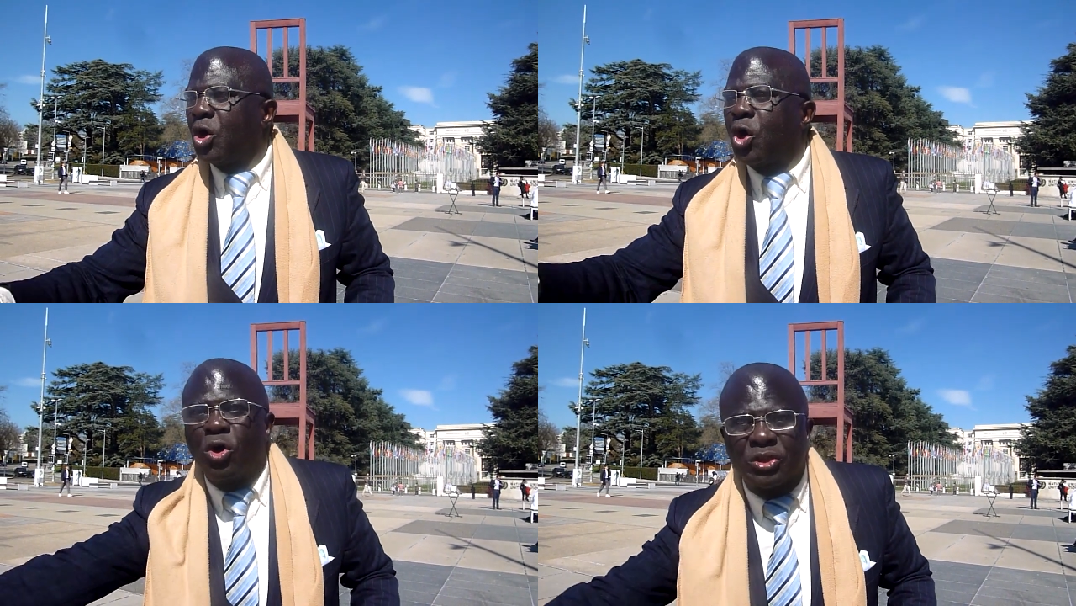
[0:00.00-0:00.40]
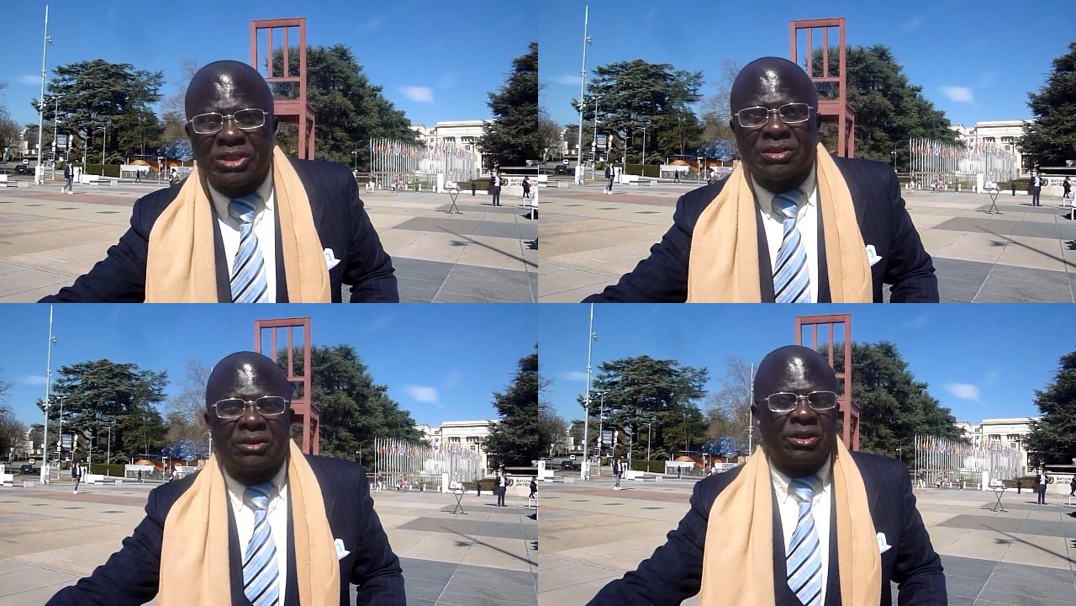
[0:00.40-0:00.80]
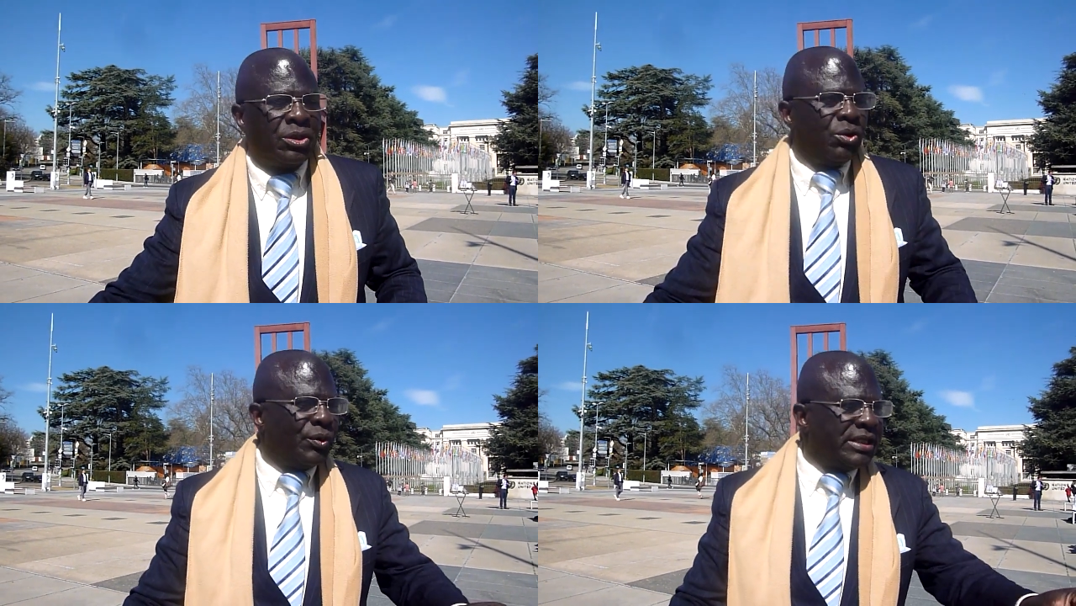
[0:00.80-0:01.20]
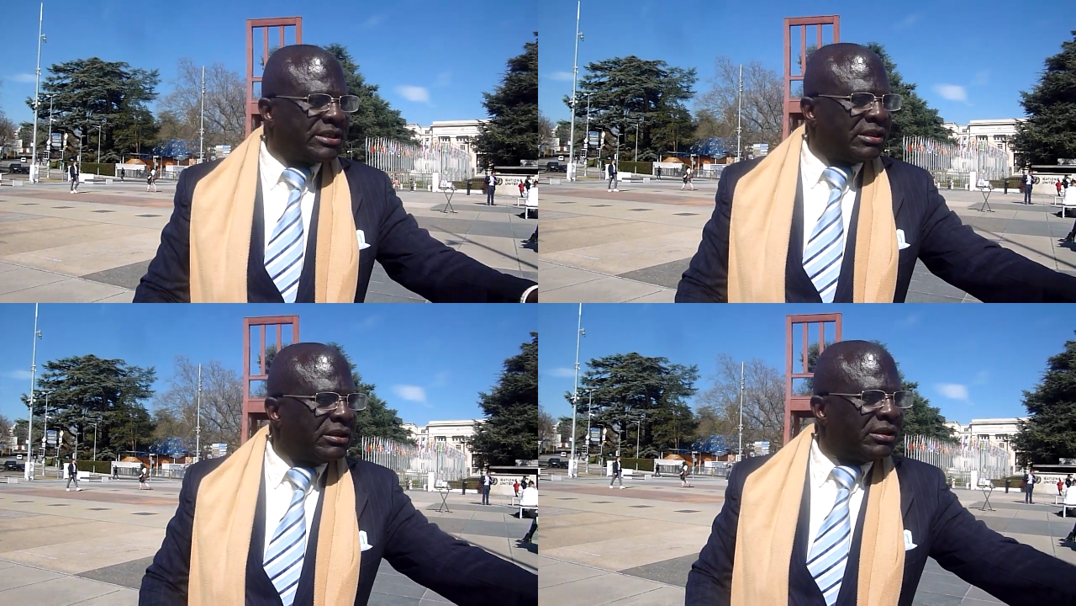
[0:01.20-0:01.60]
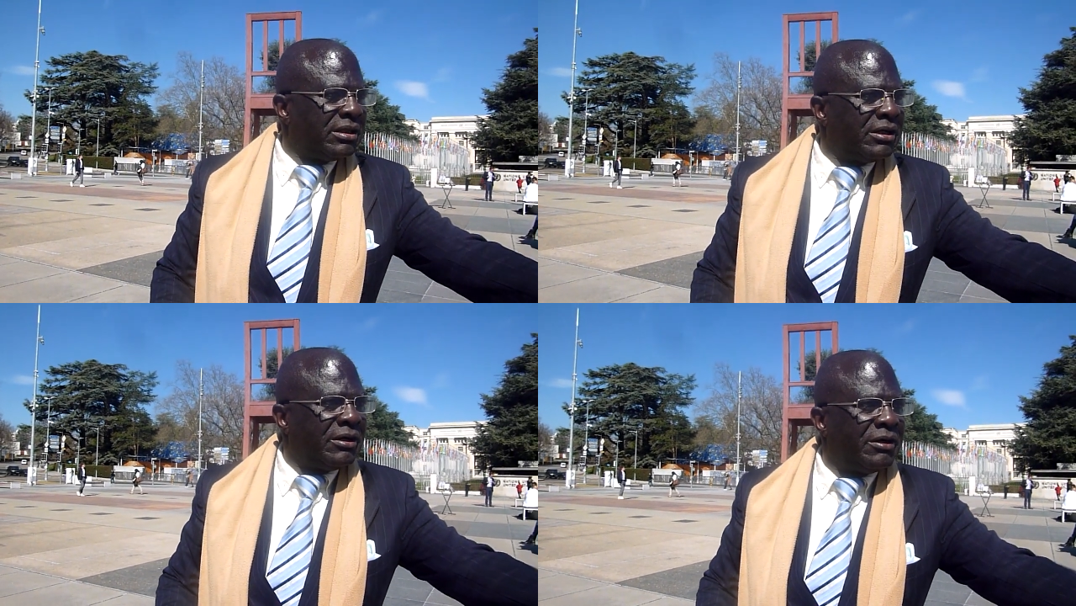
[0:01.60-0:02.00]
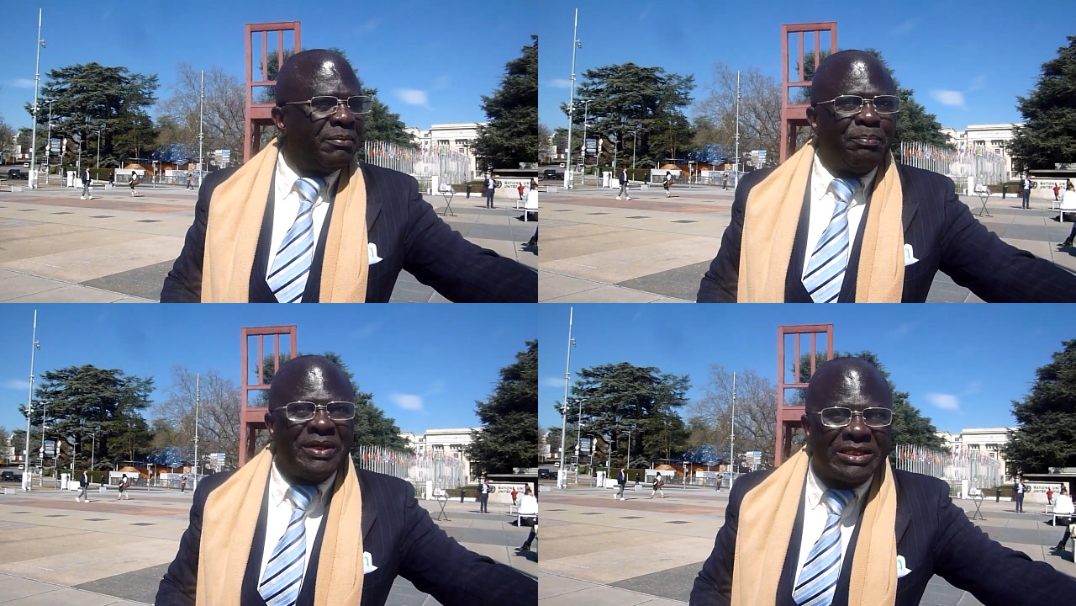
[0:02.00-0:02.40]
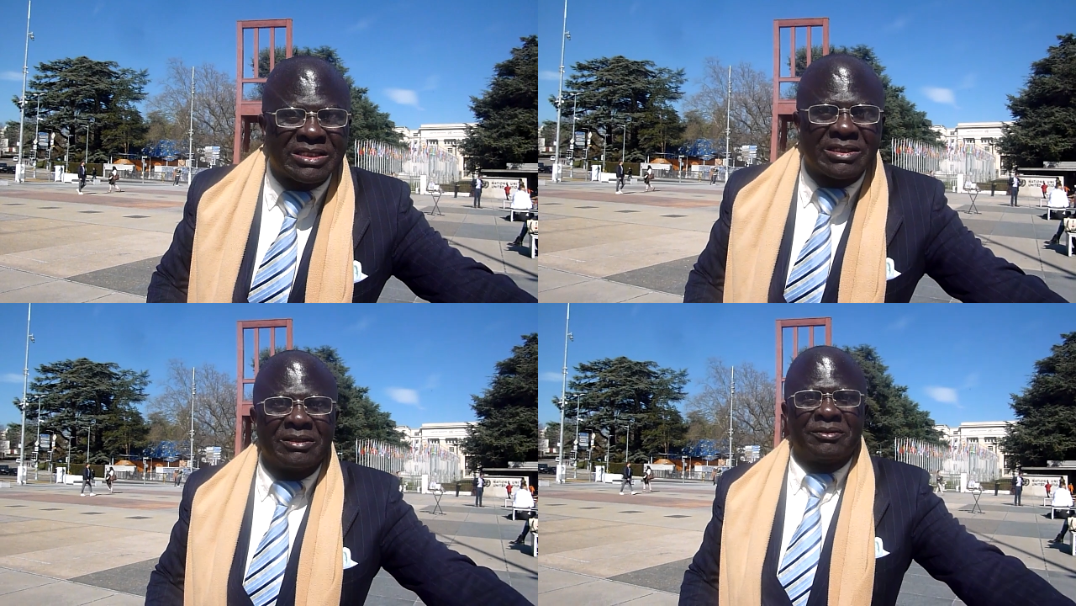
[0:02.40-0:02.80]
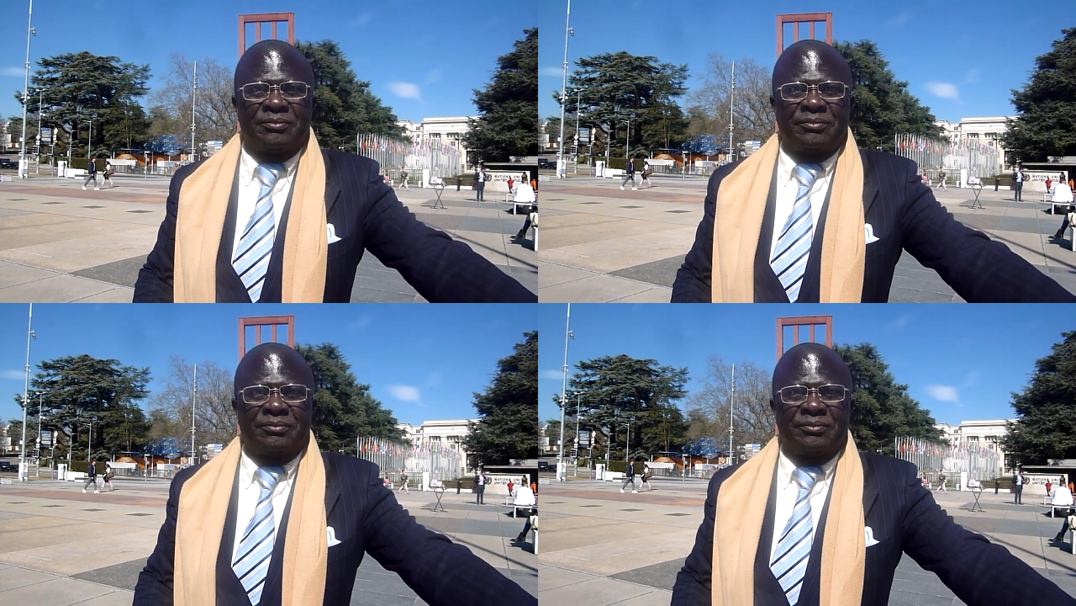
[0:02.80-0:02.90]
goat, with beasts.